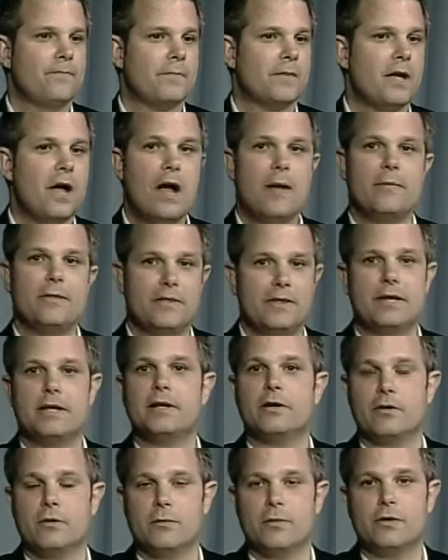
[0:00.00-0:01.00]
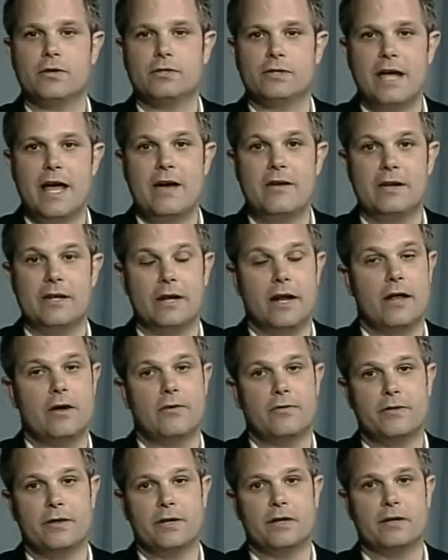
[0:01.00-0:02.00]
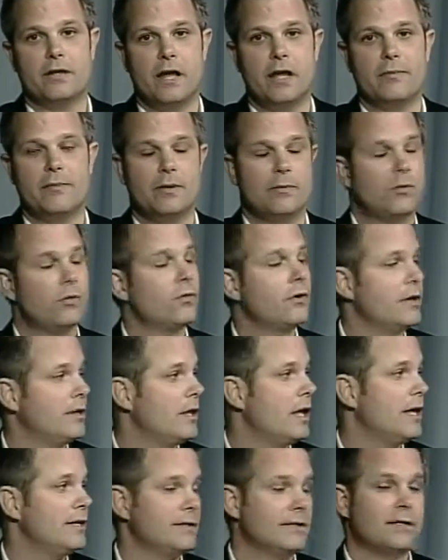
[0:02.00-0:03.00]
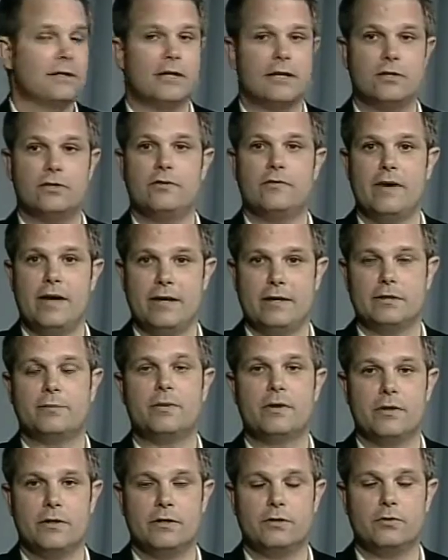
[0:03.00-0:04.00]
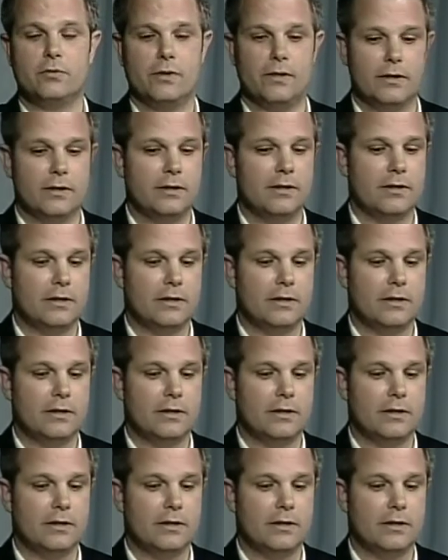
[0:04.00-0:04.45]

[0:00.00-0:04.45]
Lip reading: common thing here in Berks County, and I don't think a lot of people realize it unless you've had experience with it.